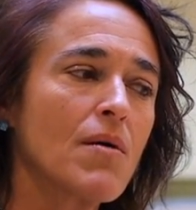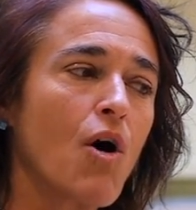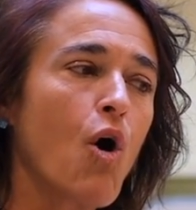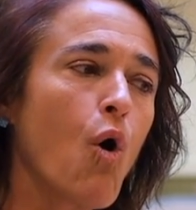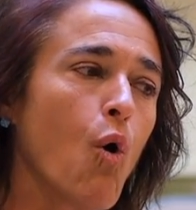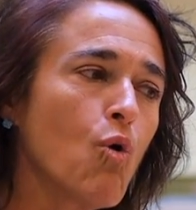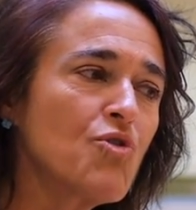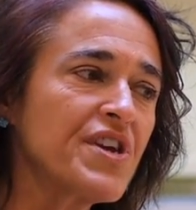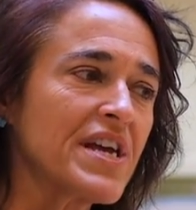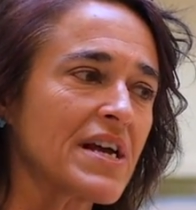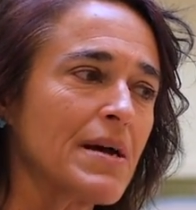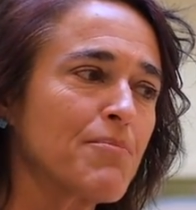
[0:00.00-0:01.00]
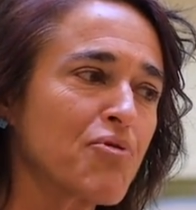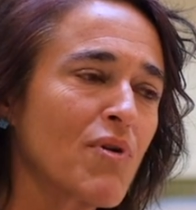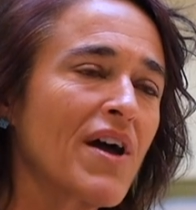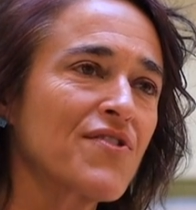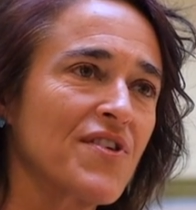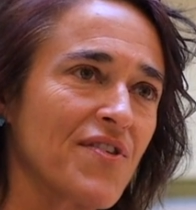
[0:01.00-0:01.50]
holding
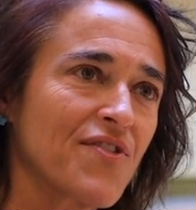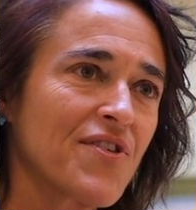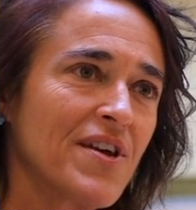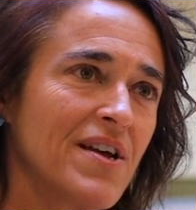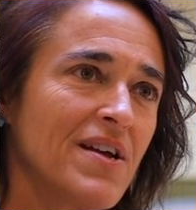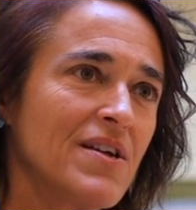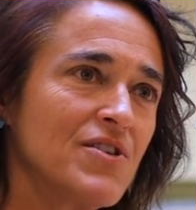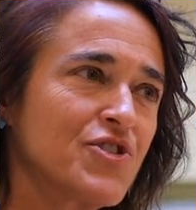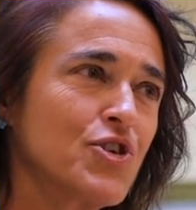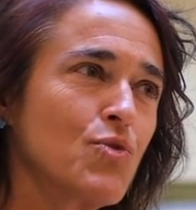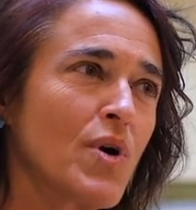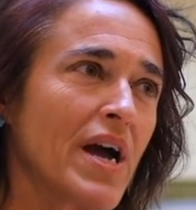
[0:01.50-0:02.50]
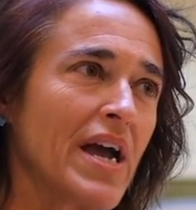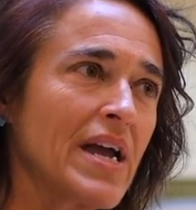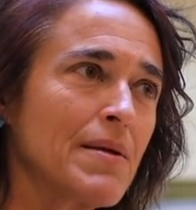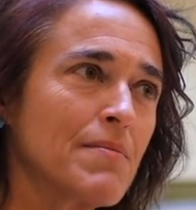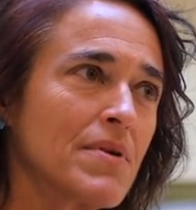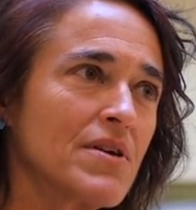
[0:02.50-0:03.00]
presence to
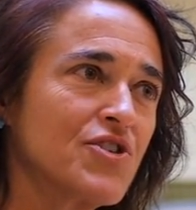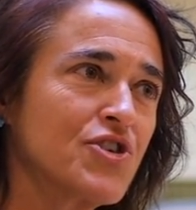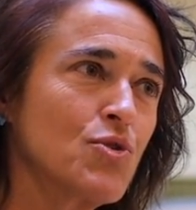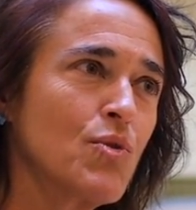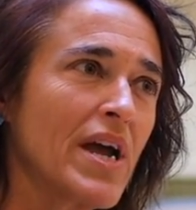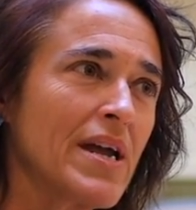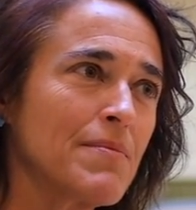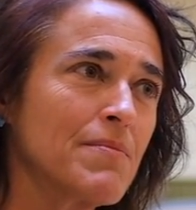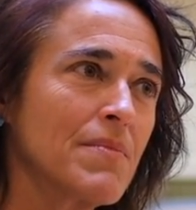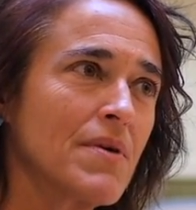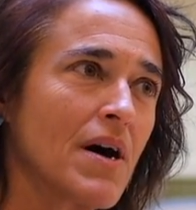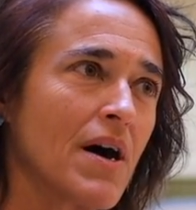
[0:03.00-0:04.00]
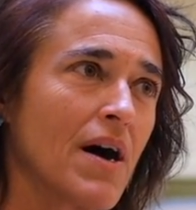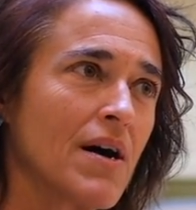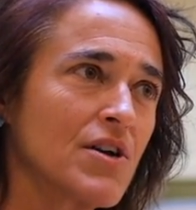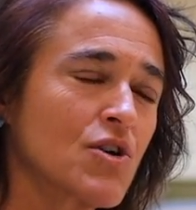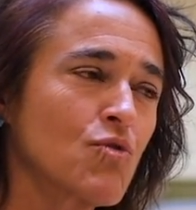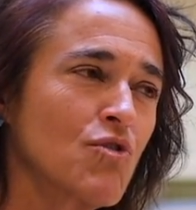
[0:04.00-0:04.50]
a to a,
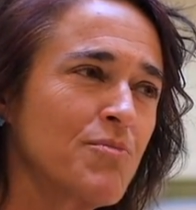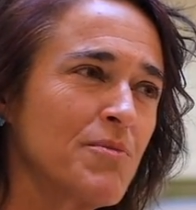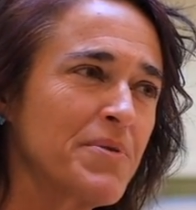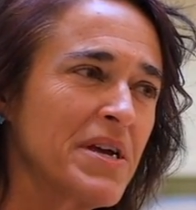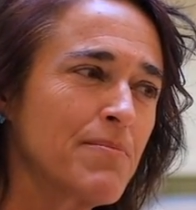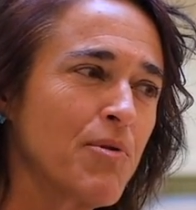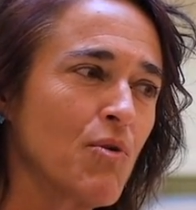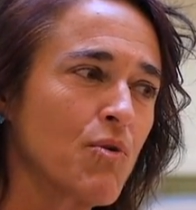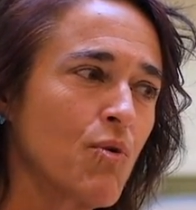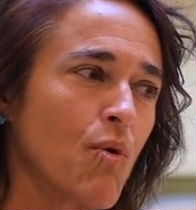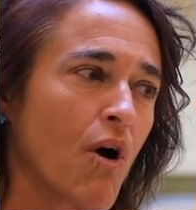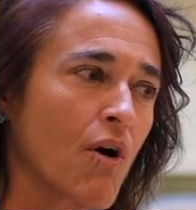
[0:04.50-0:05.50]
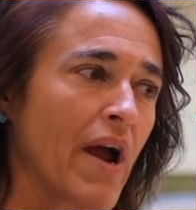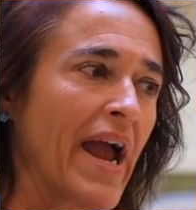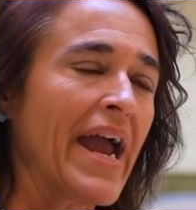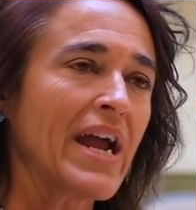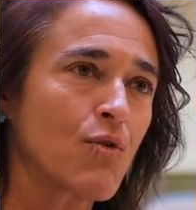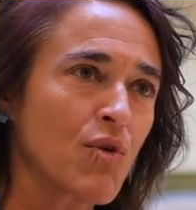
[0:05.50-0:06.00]
a group of people who are
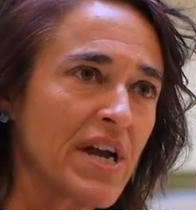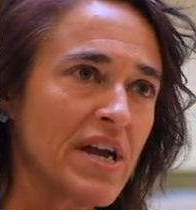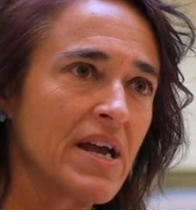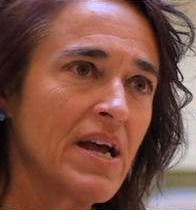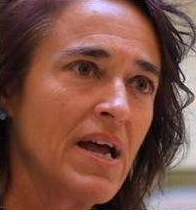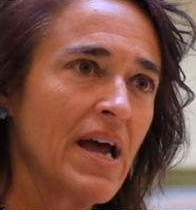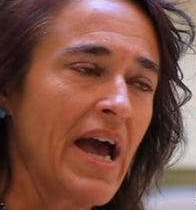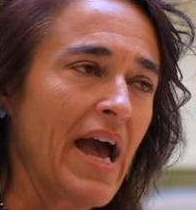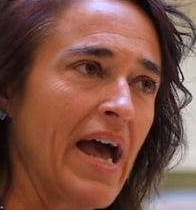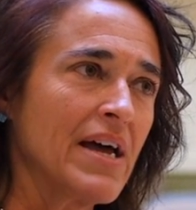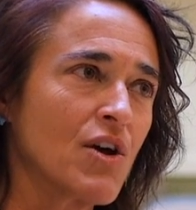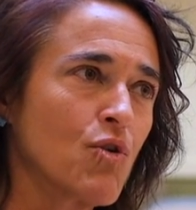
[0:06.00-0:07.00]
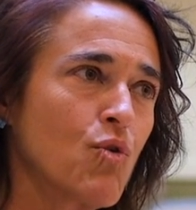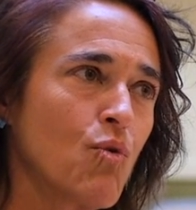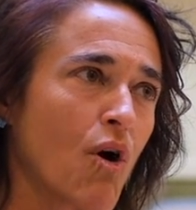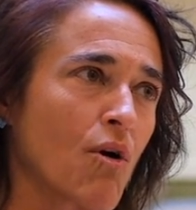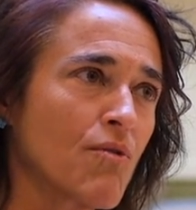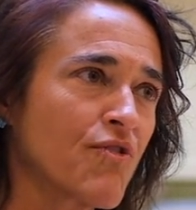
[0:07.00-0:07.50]
angry and who
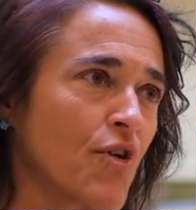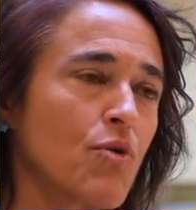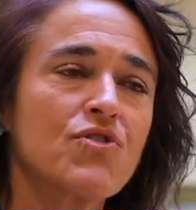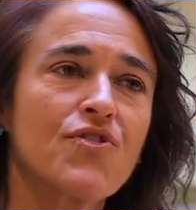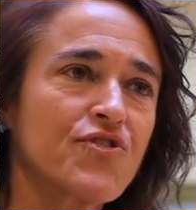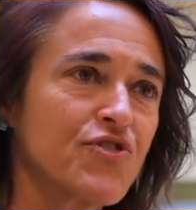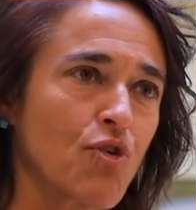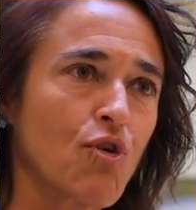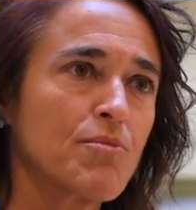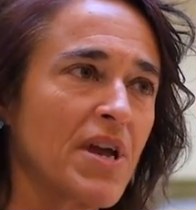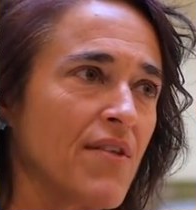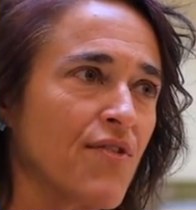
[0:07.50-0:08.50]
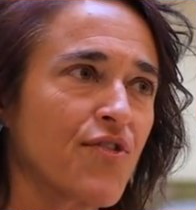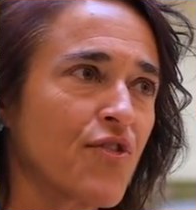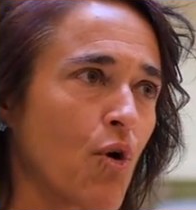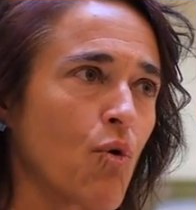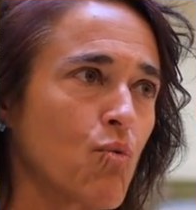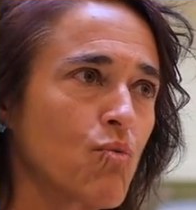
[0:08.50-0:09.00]
are so disturbed and
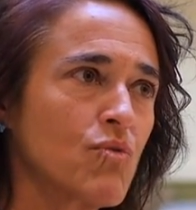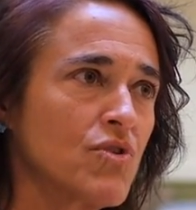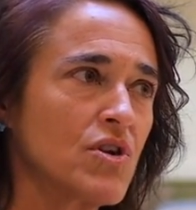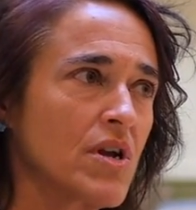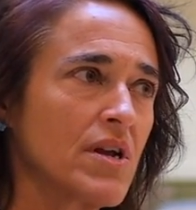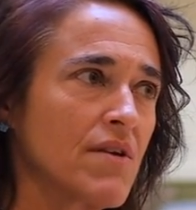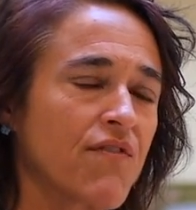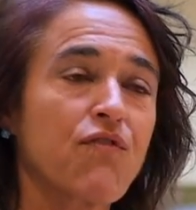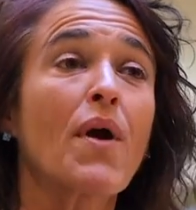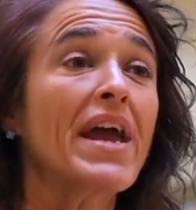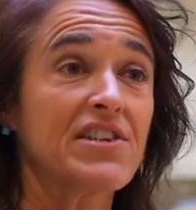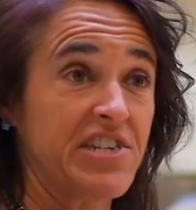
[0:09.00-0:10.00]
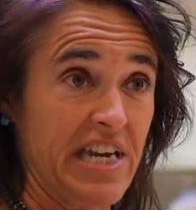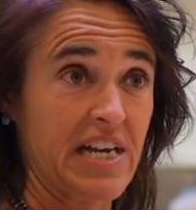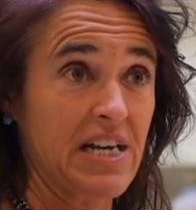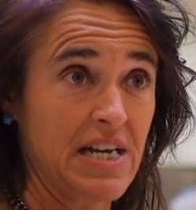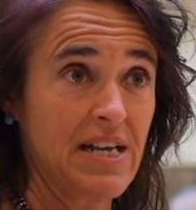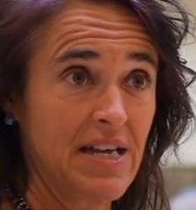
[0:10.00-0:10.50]
so frantic.